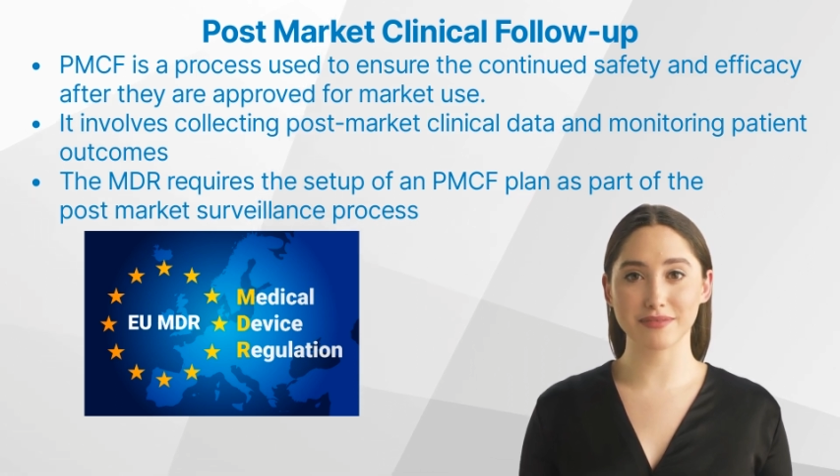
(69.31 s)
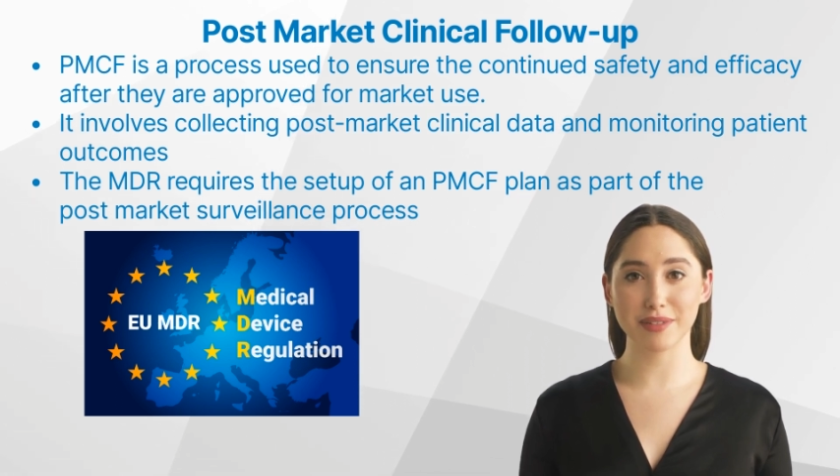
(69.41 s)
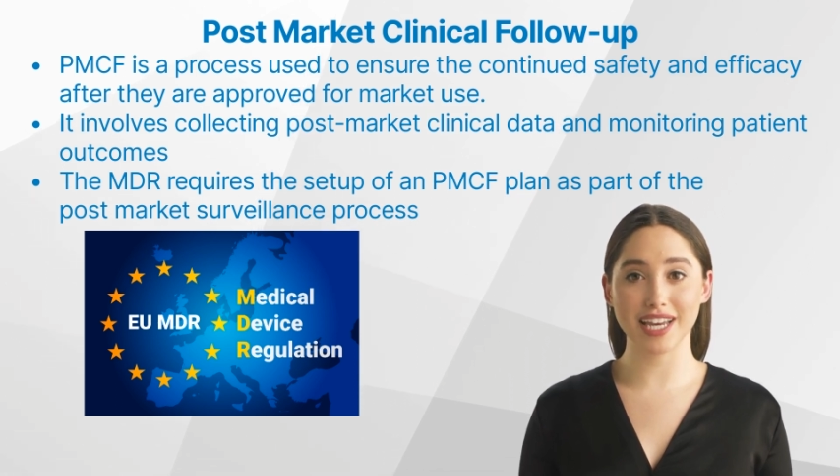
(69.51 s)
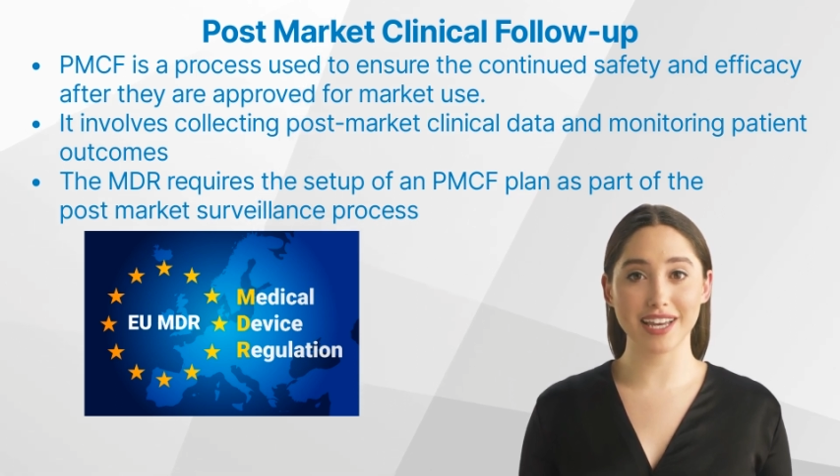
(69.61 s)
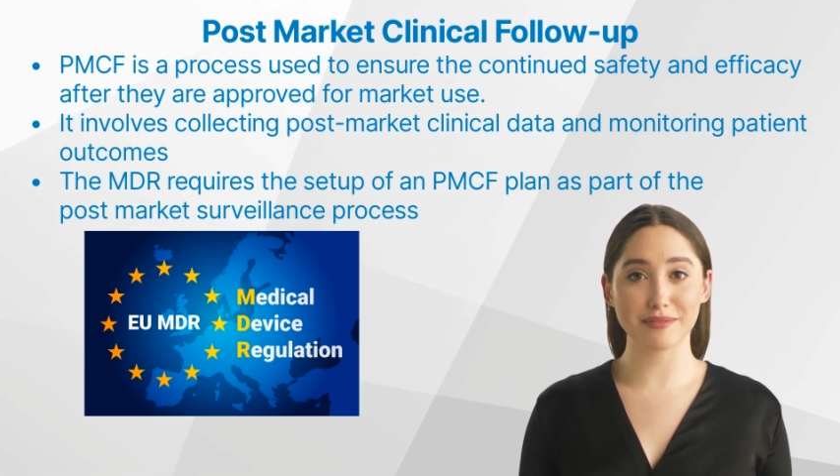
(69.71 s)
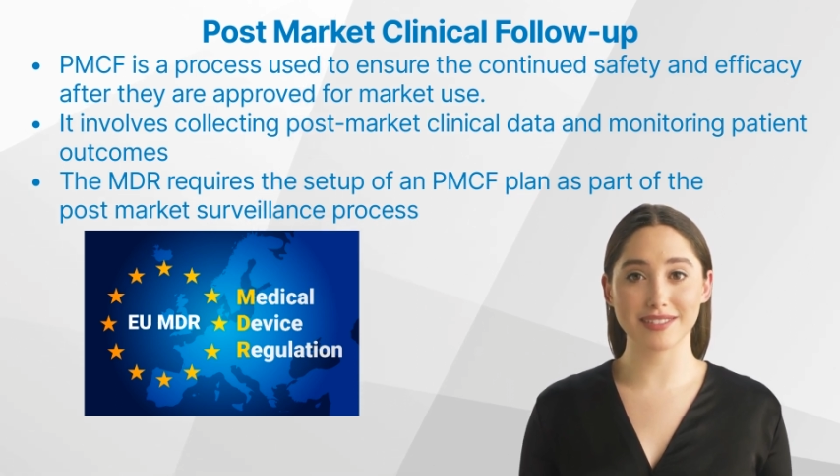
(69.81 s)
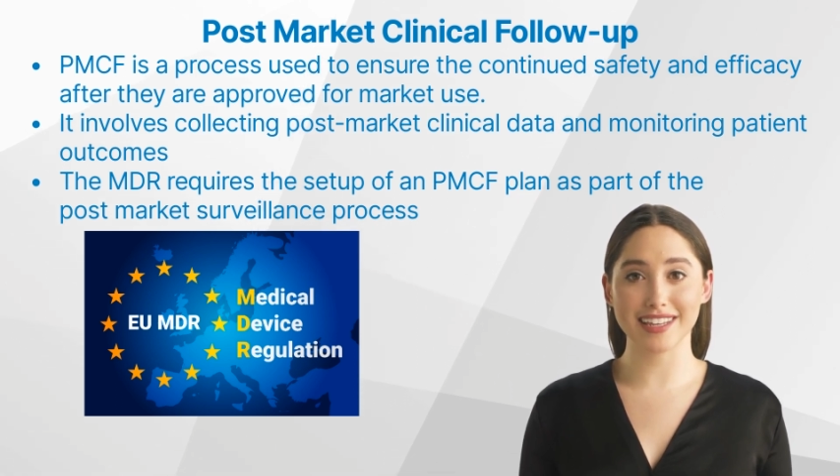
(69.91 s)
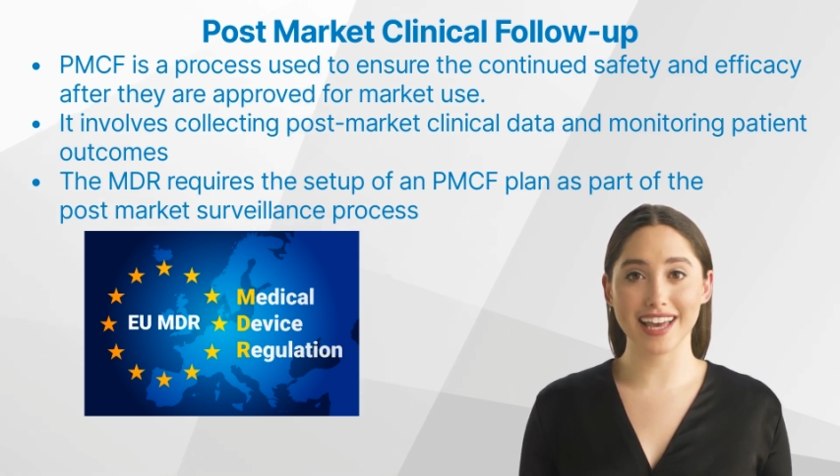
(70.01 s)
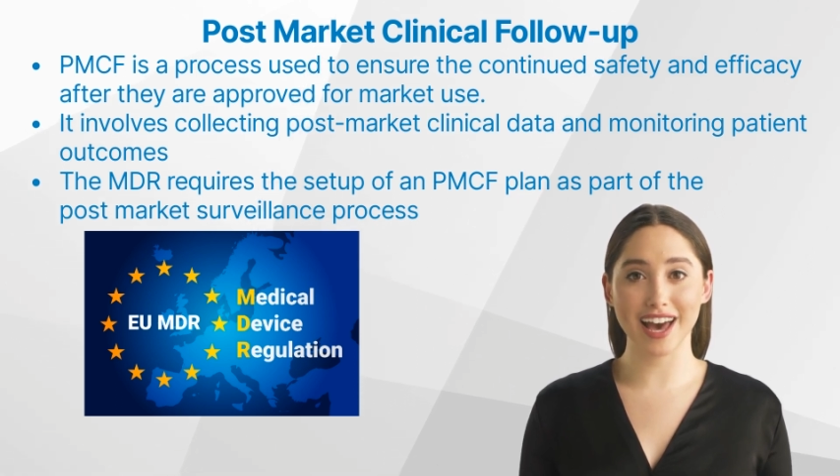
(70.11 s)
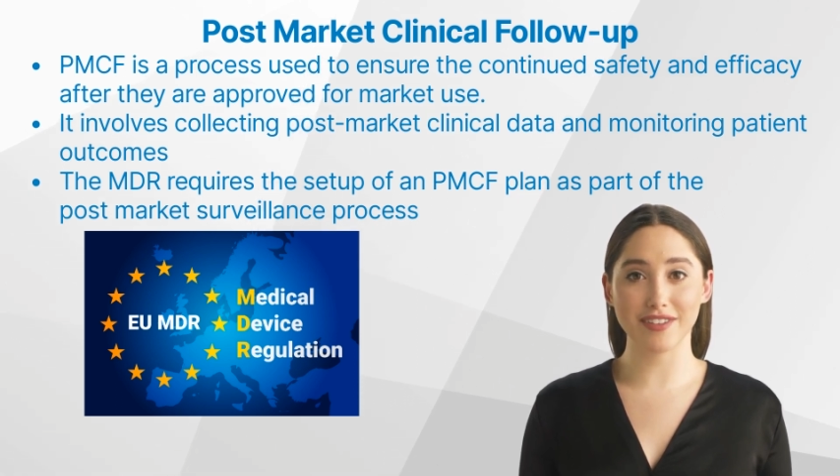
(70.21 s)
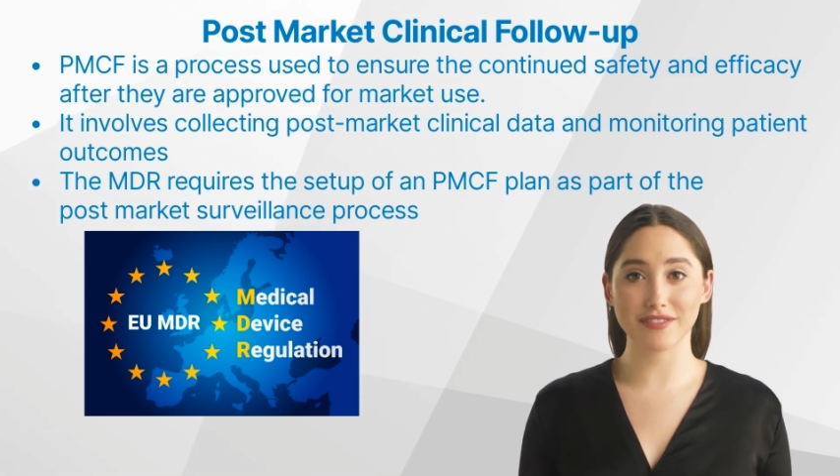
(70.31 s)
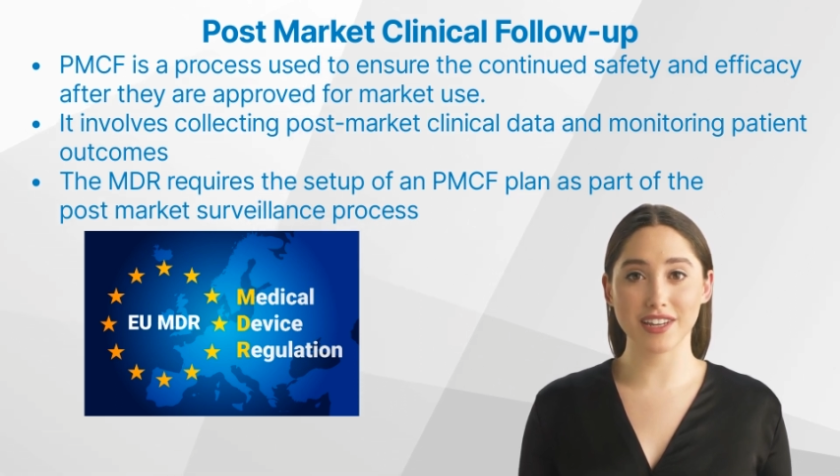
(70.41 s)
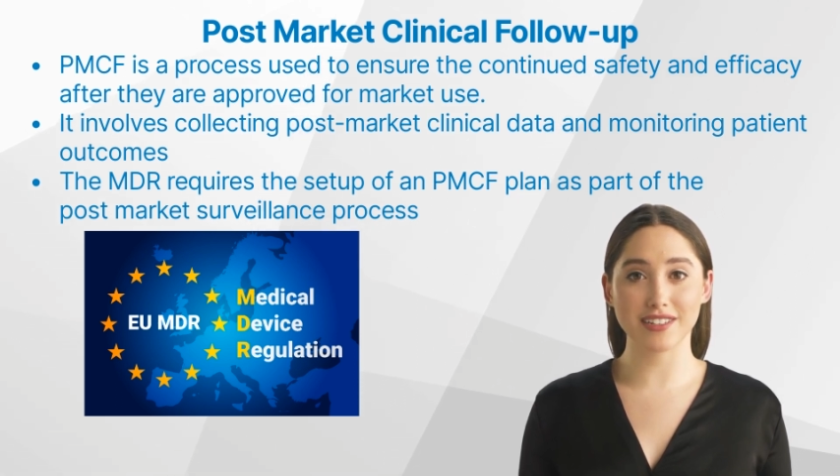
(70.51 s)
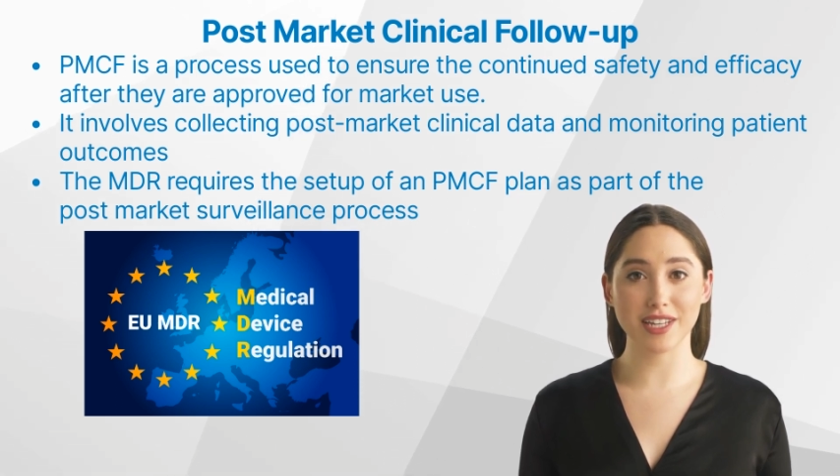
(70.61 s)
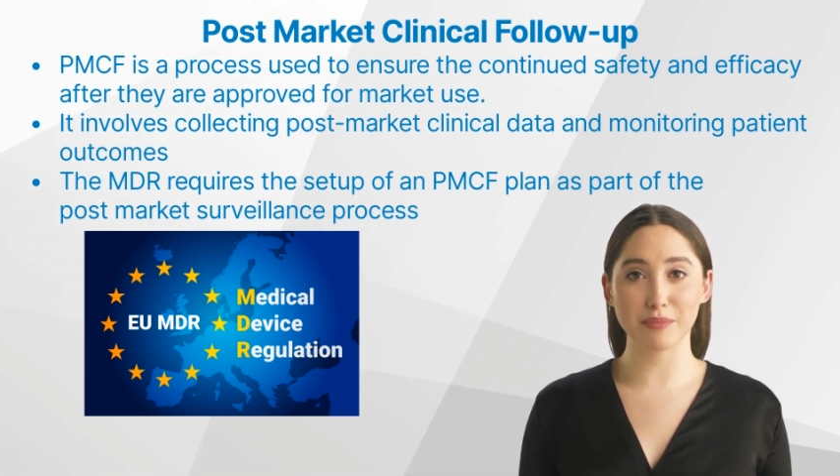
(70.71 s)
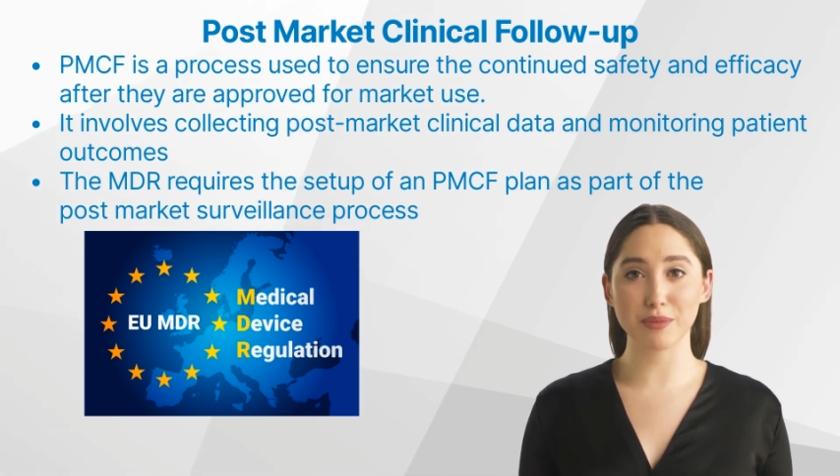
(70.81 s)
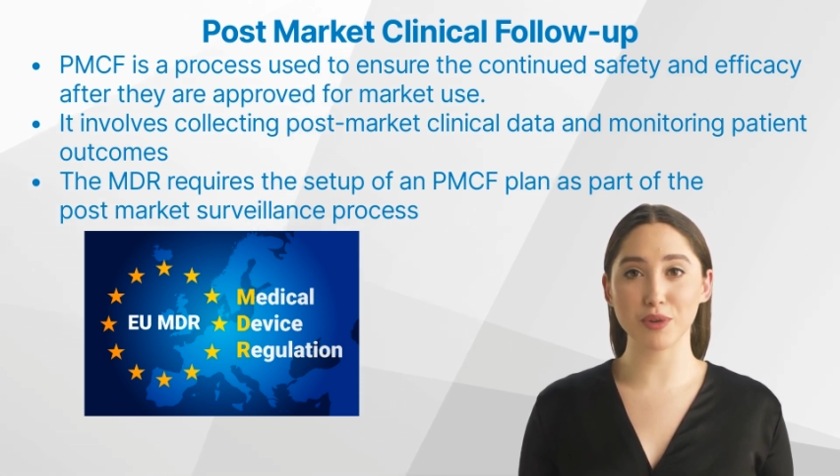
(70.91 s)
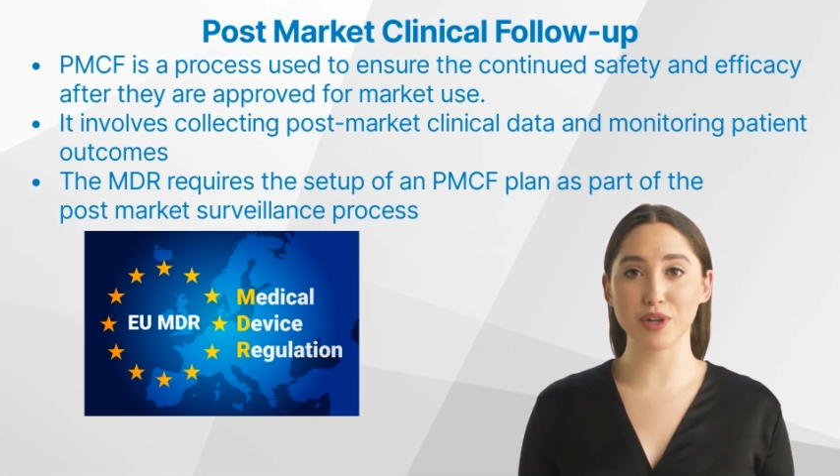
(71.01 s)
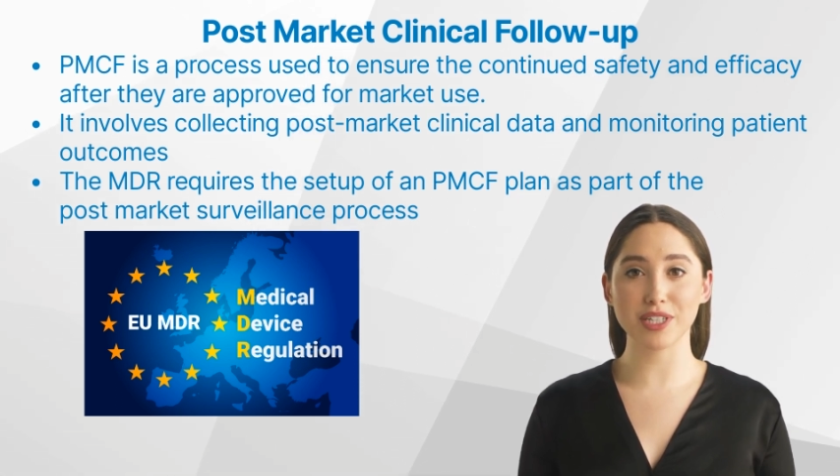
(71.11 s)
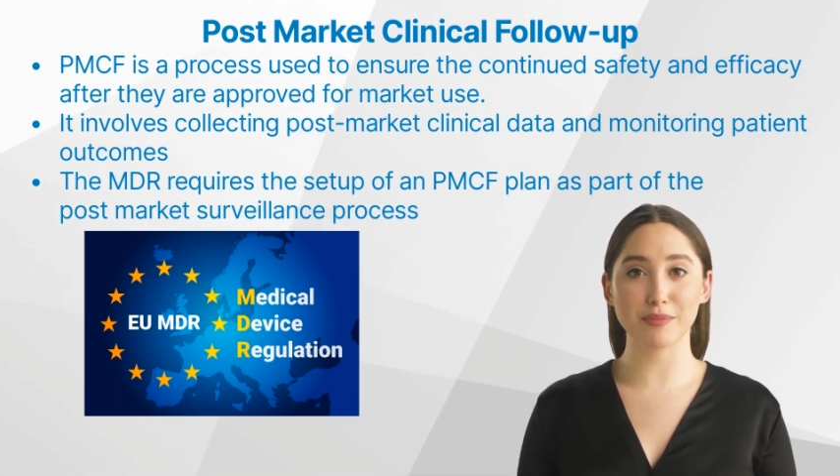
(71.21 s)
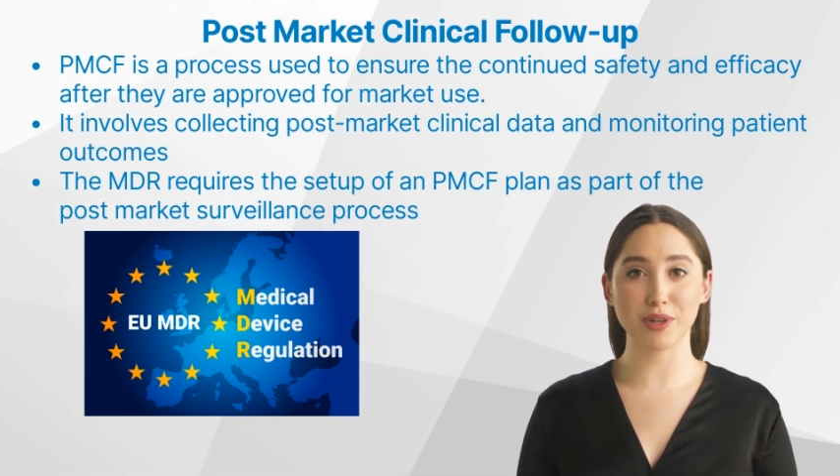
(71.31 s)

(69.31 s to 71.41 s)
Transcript: P M C F is an important